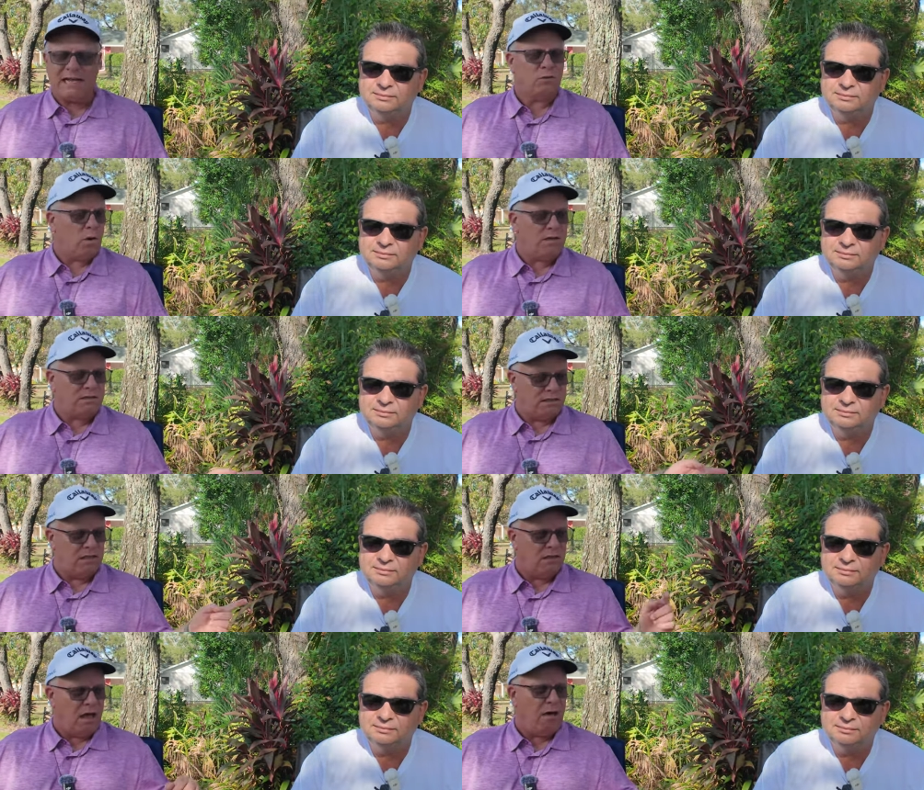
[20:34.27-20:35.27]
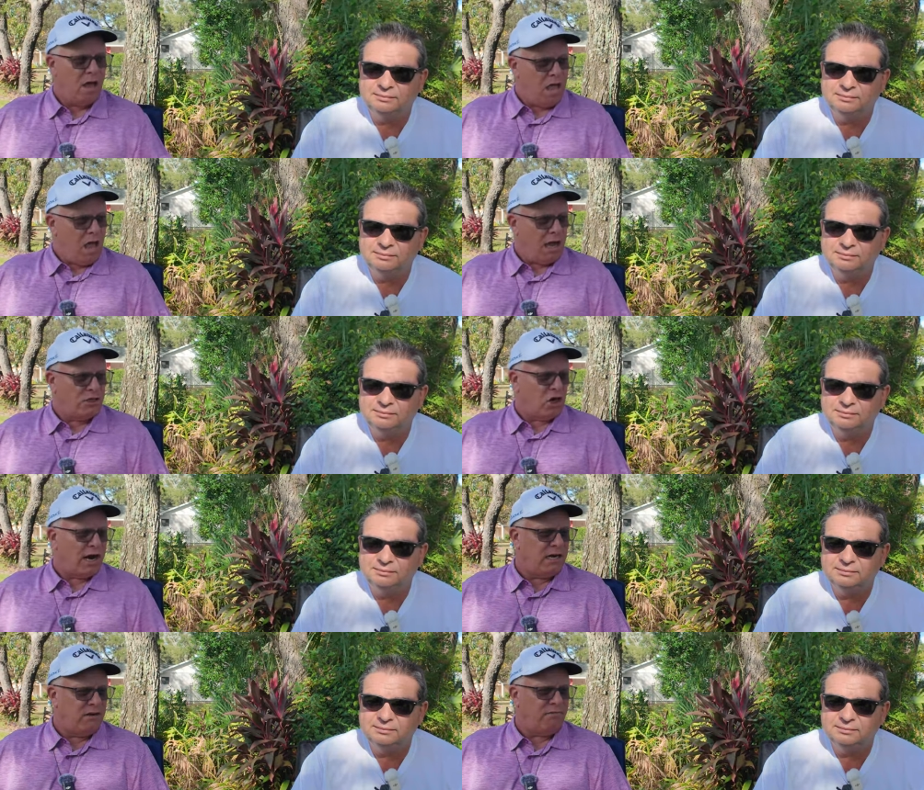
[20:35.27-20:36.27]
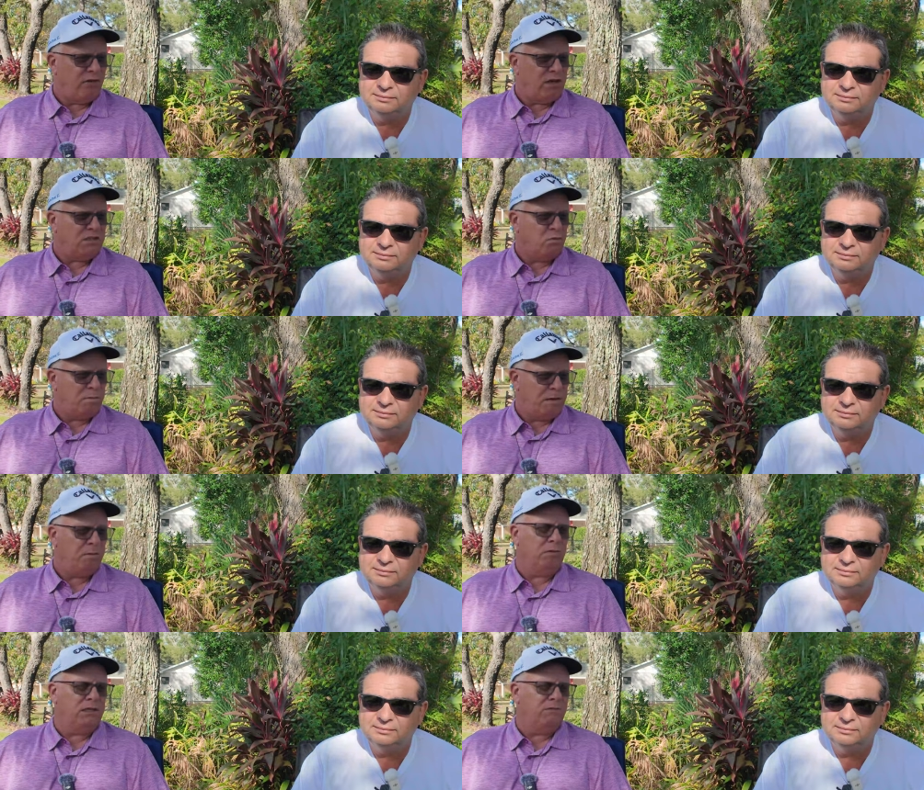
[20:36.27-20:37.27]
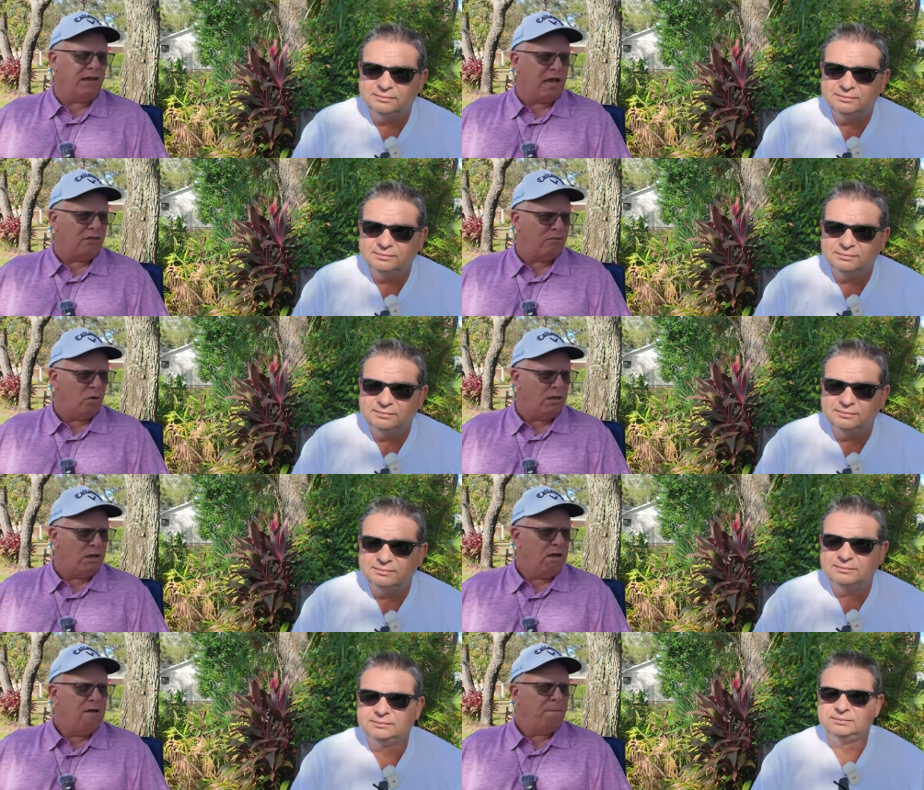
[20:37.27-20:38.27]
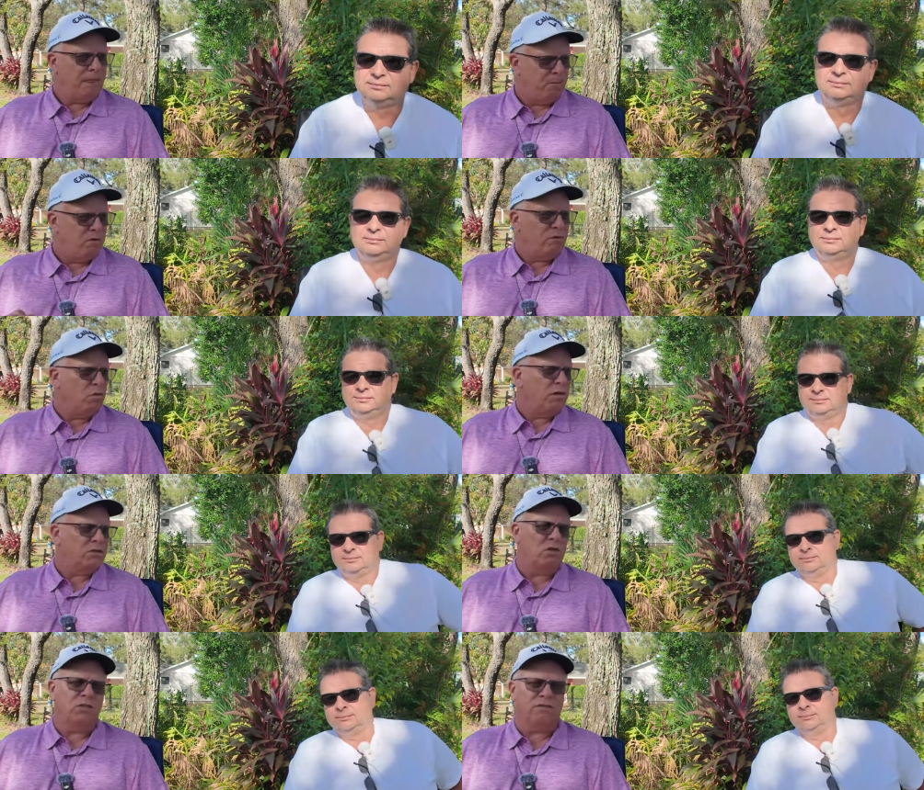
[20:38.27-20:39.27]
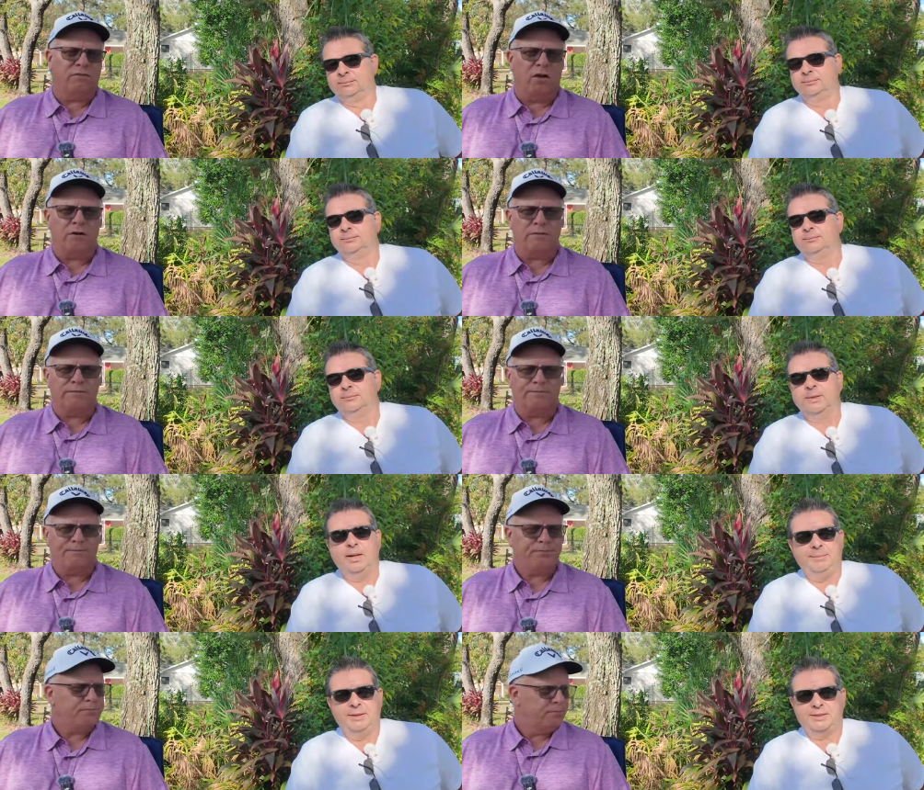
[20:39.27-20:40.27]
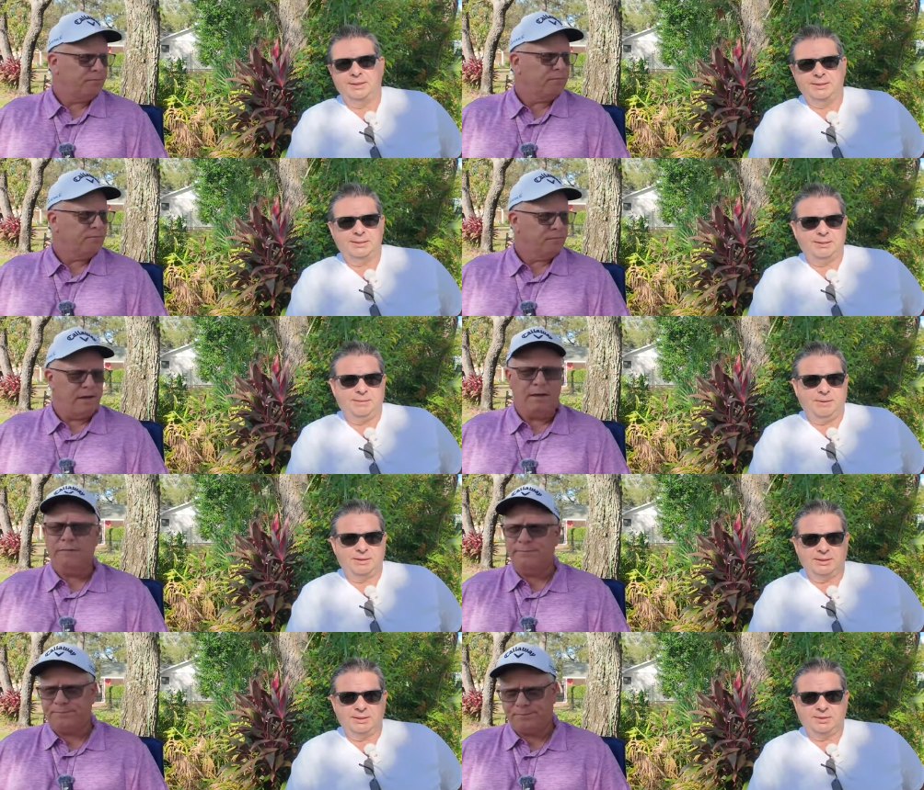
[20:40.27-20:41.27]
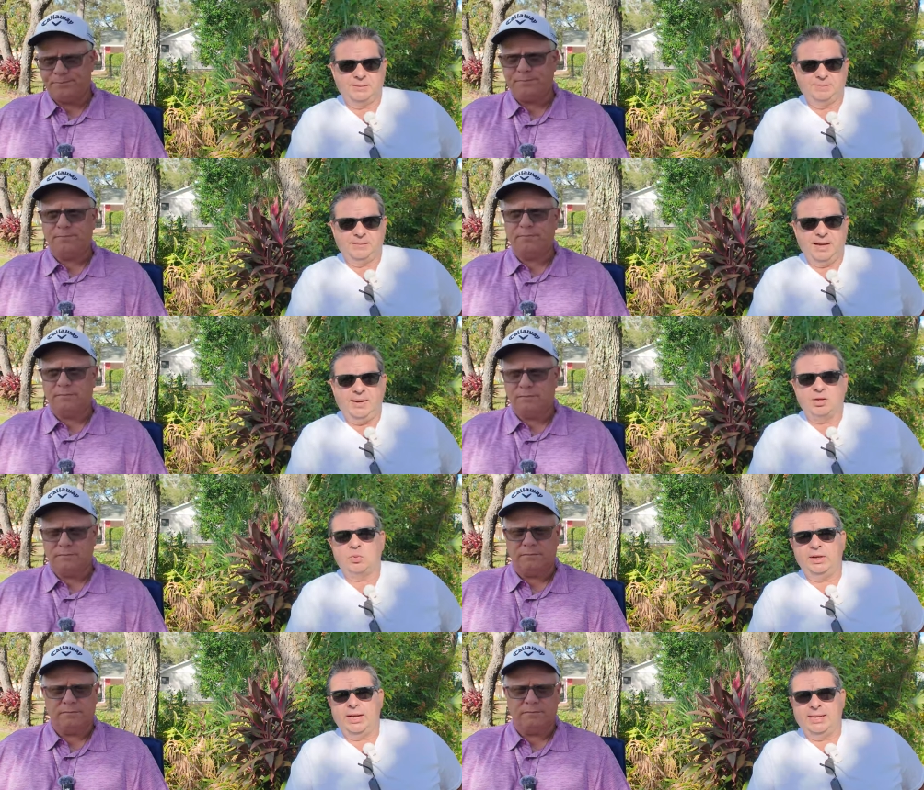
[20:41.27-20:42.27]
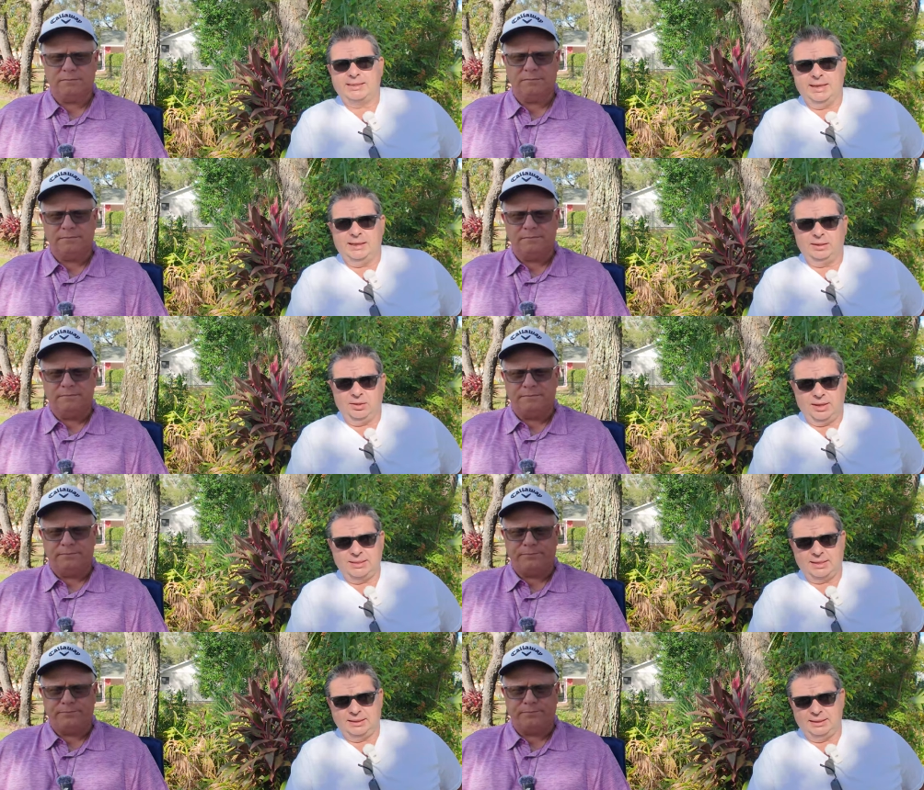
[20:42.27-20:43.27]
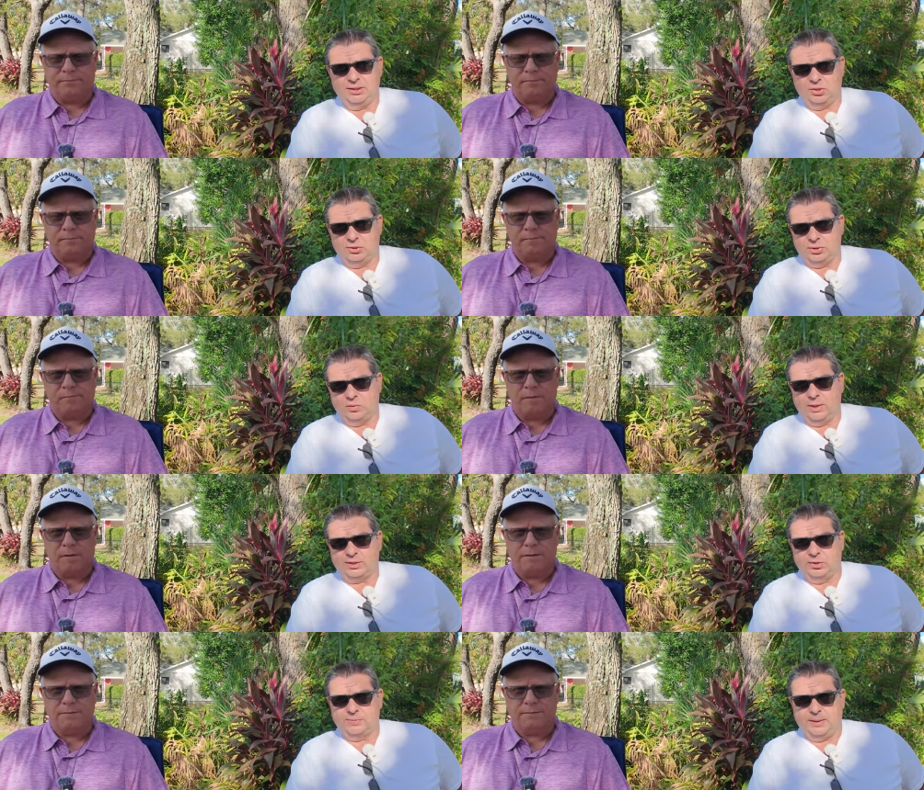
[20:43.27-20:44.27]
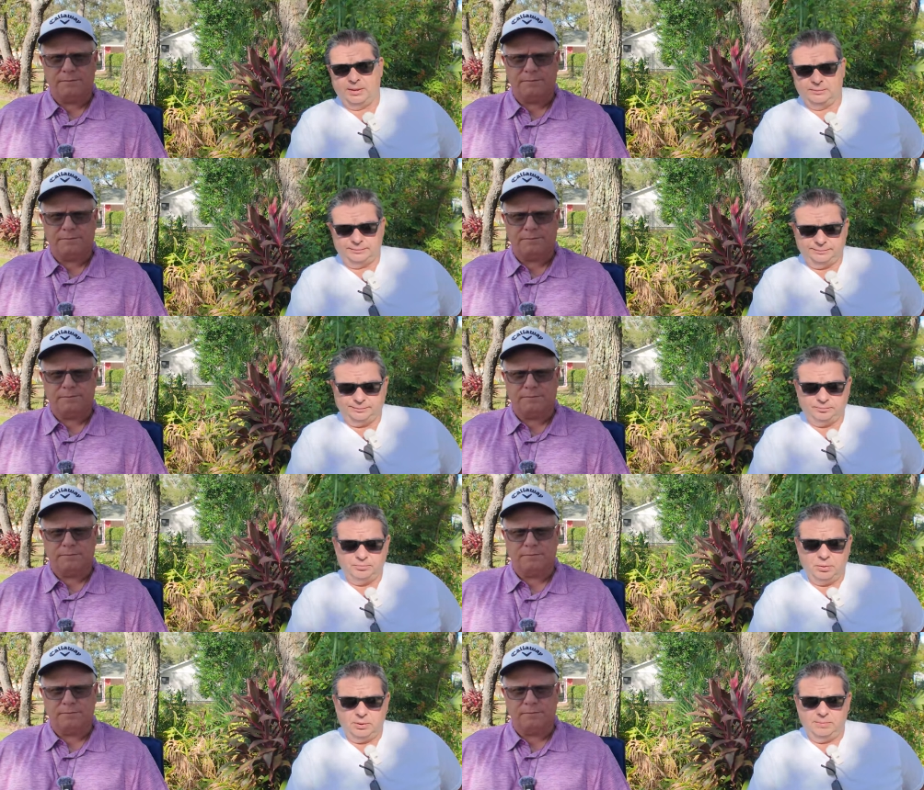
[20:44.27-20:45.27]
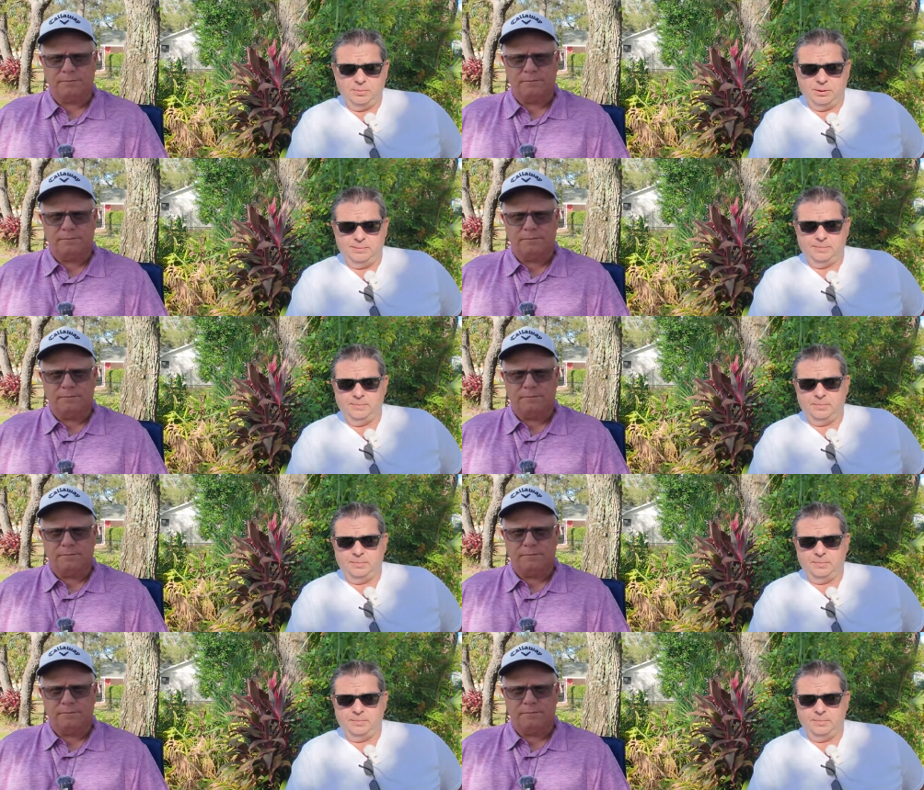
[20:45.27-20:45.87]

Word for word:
Speaker 1: that's why you see a, a, a giant influx when people leave California, they move to the west coast of Florida.
Speaker 2: Yeah, that makes sense, that yeah. makes sense. Anyways, what do you guys like? You guys like the East Coast or the West Coast better? Put put it